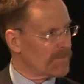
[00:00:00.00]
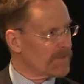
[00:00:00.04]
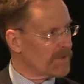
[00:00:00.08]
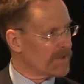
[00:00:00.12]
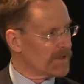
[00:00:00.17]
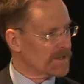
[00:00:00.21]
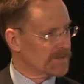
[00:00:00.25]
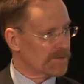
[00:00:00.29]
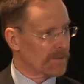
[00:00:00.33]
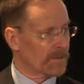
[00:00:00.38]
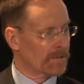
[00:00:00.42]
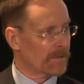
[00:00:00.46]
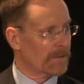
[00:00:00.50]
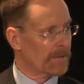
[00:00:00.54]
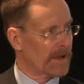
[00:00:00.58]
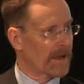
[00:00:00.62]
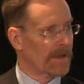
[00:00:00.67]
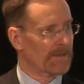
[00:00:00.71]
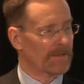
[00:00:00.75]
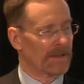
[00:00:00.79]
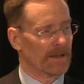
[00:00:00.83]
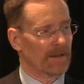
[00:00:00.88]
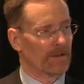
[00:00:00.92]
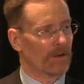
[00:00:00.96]
These probably
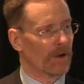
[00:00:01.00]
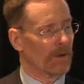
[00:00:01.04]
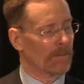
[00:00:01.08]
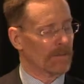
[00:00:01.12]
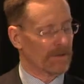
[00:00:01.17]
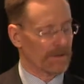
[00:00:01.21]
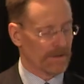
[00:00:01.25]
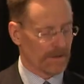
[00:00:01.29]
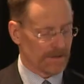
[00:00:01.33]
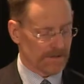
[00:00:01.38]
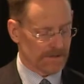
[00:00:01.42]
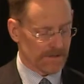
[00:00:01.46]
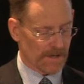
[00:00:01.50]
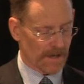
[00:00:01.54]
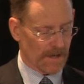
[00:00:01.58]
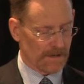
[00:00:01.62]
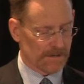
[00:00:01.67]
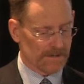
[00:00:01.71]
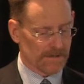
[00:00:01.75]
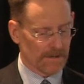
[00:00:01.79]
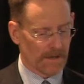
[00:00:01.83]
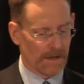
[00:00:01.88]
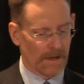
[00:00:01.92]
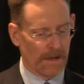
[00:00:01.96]
aren't that common these
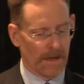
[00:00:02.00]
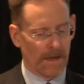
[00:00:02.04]
days.